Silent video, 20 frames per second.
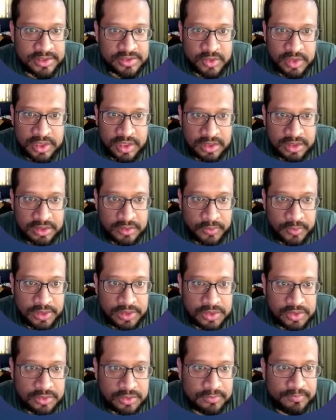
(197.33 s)
in another
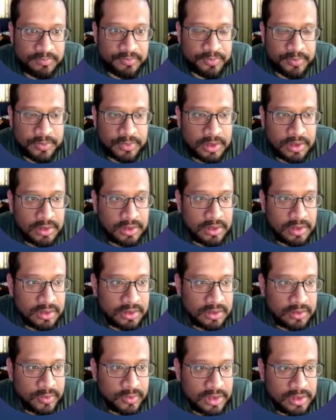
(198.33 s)
window.
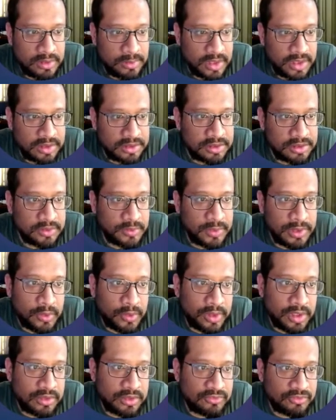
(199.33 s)
Quick reminder, we're
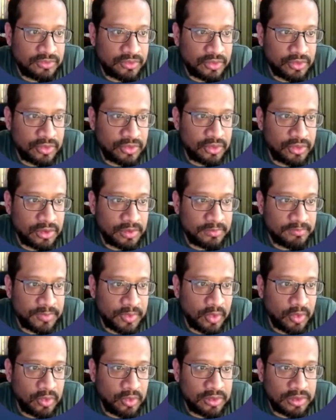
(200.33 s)
looking for
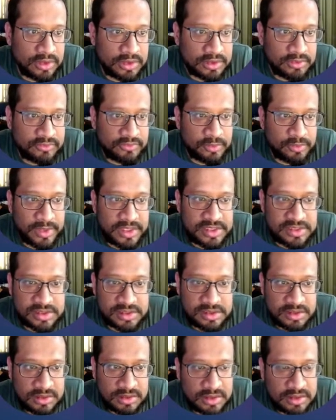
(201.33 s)
all the
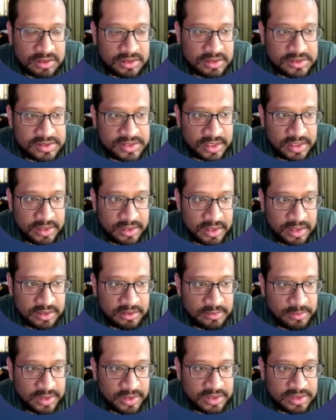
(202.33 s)
information
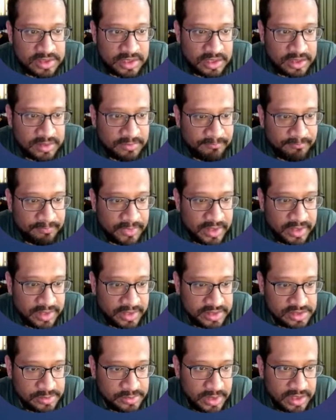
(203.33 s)
segregated by day,
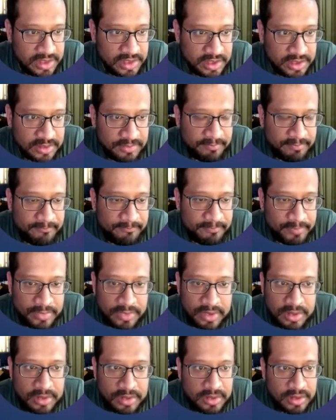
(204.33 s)
arranged by day,
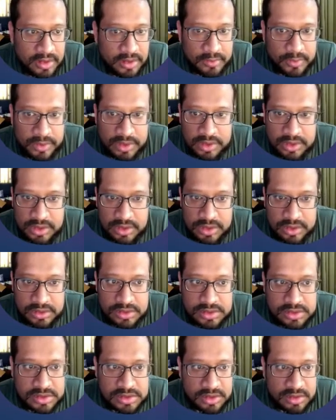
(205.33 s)
and we need
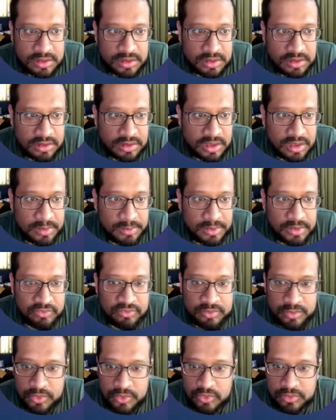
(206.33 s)
a couple
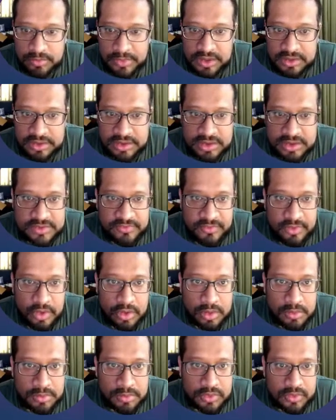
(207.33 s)
of more metrics
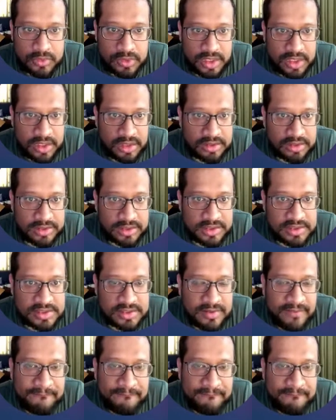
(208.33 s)
from Google Analytics.